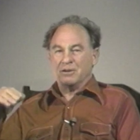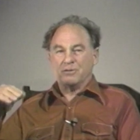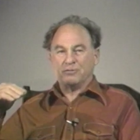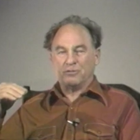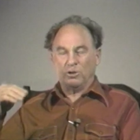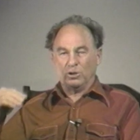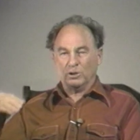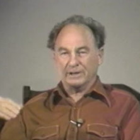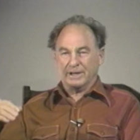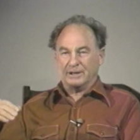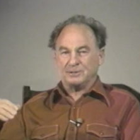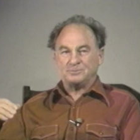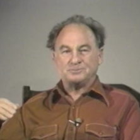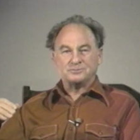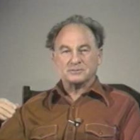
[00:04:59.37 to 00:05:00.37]
fall
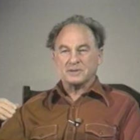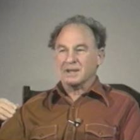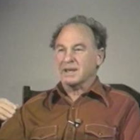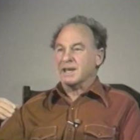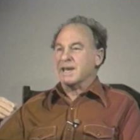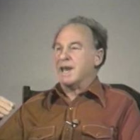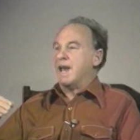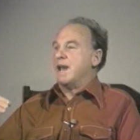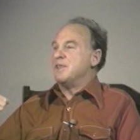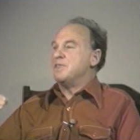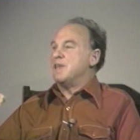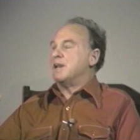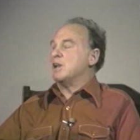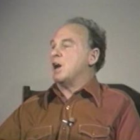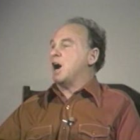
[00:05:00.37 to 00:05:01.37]
down, and
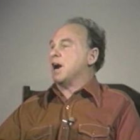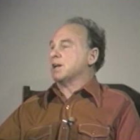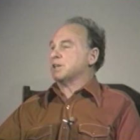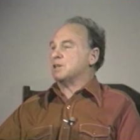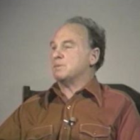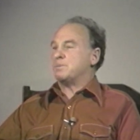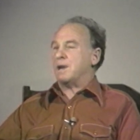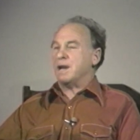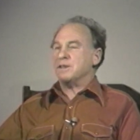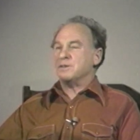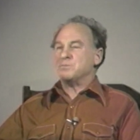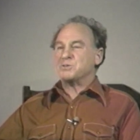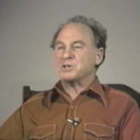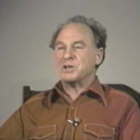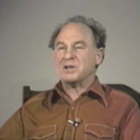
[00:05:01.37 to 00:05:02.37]
then occupy
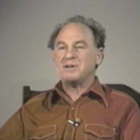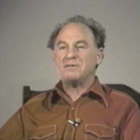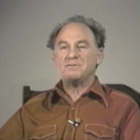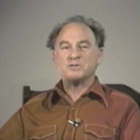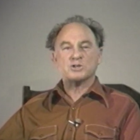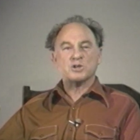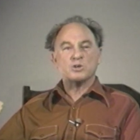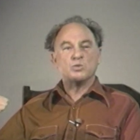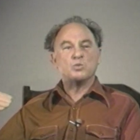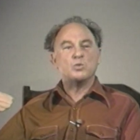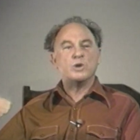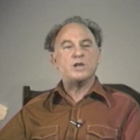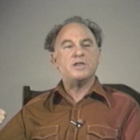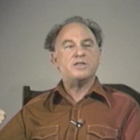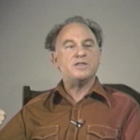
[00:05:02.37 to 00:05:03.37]
themselves
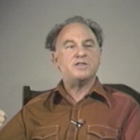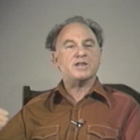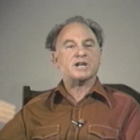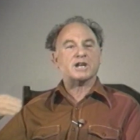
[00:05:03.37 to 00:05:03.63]
with the